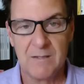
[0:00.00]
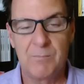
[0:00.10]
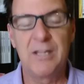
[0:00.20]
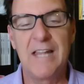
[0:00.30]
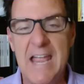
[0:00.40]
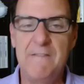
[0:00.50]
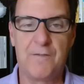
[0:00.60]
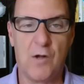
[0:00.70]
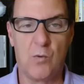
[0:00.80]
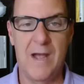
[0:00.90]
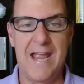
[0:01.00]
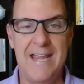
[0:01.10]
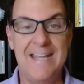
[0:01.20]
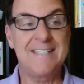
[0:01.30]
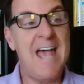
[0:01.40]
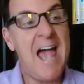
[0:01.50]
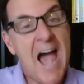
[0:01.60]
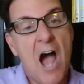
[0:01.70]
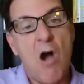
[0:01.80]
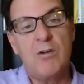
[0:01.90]
playful way. It's
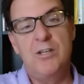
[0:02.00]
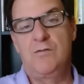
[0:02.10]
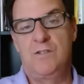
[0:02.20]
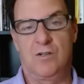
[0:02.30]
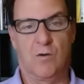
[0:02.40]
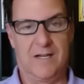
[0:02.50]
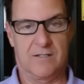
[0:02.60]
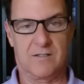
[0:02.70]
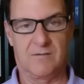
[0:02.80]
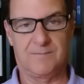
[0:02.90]
how you do it.